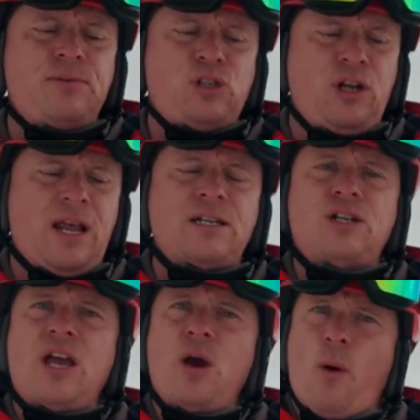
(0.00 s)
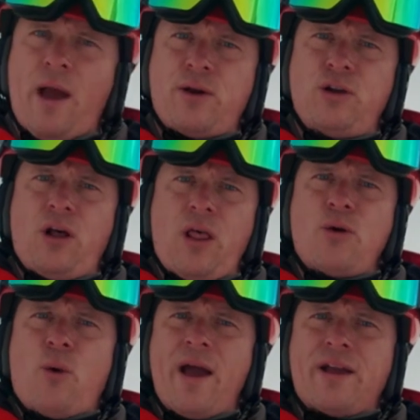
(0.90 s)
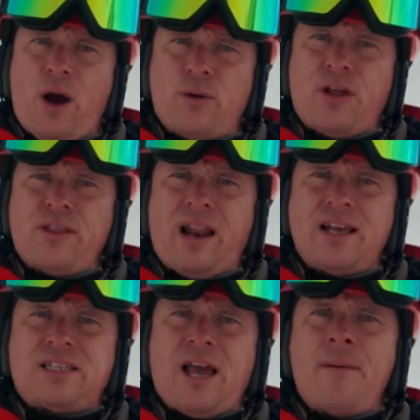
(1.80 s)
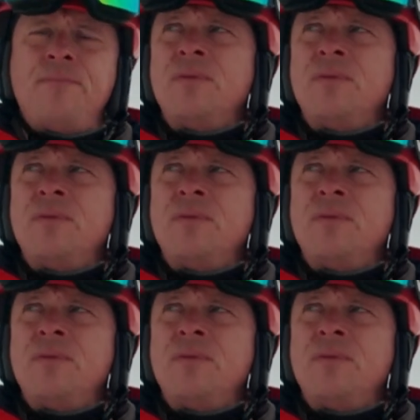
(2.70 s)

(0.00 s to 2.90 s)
Sunday's looking quite good, although quite cold on the glacier.